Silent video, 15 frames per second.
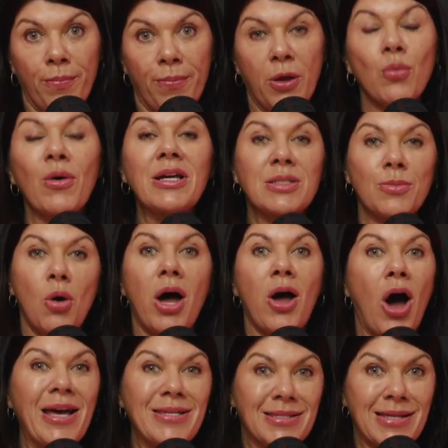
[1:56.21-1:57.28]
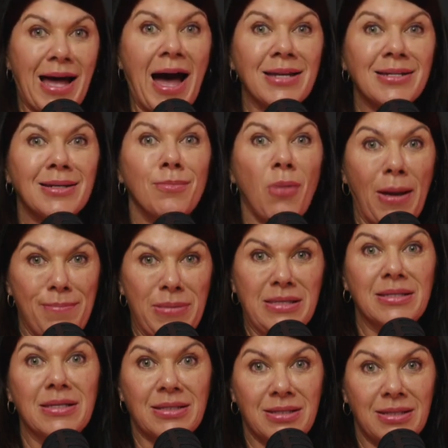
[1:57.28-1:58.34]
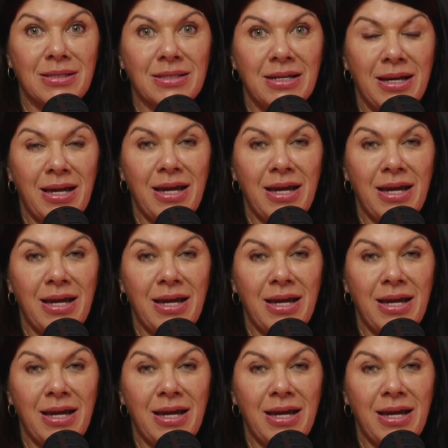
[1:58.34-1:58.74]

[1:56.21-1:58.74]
the reason why I started my businesses